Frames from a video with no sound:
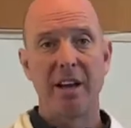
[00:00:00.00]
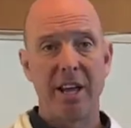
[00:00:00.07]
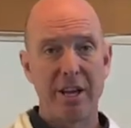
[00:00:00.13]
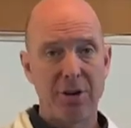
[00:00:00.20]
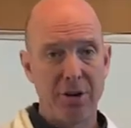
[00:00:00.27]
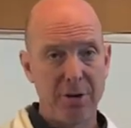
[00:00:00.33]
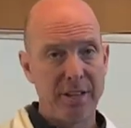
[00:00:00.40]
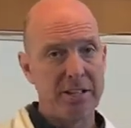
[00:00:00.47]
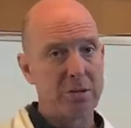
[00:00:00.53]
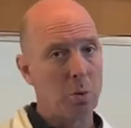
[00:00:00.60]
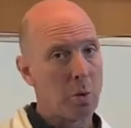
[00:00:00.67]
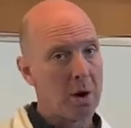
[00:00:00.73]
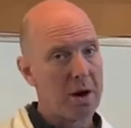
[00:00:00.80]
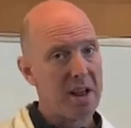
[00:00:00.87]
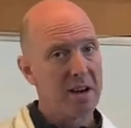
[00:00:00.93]
you can do these
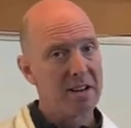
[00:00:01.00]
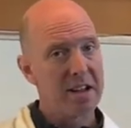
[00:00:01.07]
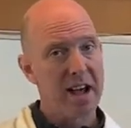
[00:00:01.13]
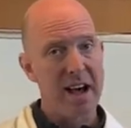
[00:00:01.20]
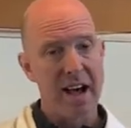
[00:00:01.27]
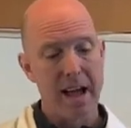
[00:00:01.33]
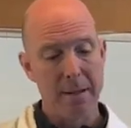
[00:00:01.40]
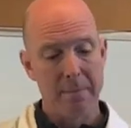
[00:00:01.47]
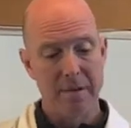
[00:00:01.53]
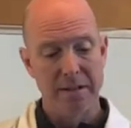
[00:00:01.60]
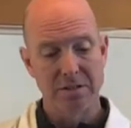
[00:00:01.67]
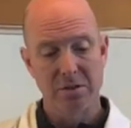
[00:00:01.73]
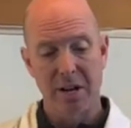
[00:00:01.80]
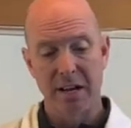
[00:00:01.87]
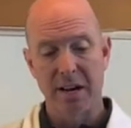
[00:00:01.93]
one at a time. And
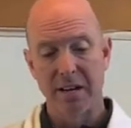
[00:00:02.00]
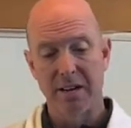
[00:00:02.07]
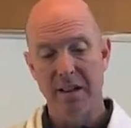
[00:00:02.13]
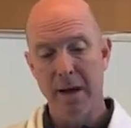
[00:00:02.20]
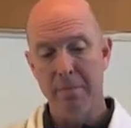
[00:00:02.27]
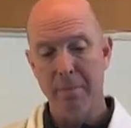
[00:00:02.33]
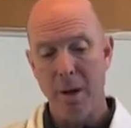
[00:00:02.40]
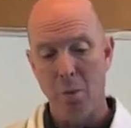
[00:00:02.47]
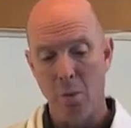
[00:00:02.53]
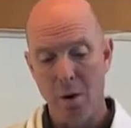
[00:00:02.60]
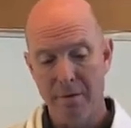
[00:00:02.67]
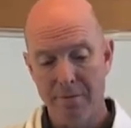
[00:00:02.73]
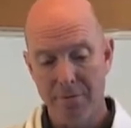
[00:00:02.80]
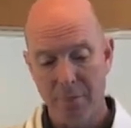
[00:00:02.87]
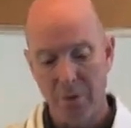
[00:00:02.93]
so I'm going to dump my
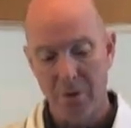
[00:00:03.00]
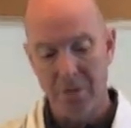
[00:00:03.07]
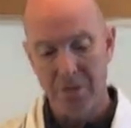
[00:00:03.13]
1/4